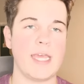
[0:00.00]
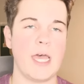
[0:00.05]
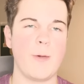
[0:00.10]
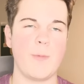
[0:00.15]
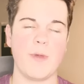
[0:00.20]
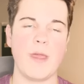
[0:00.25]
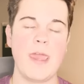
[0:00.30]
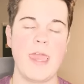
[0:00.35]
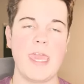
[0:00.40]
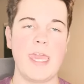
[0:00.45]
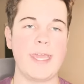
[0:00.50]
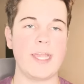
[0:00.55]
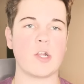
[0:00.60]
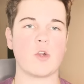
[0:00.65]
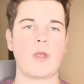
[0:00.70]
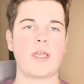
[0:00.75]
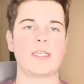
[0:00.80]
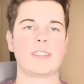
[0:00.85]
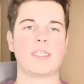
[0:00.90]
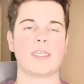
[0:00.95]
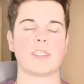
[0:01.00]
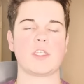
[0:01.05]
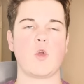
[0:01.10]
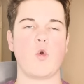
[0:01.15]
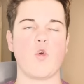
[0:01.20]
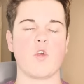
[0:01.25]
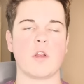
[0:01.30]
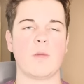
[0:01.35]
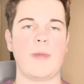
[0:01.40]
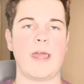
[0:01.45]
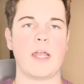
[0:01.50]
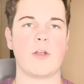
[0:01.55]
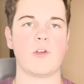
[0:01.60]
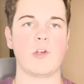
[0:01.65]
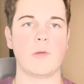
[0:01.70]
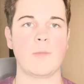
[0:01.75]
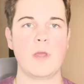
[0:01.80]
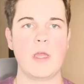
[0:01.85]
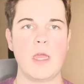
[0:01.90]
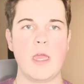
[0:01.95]
to help increase this cornerback
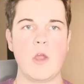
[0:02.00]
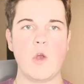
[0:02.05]
room?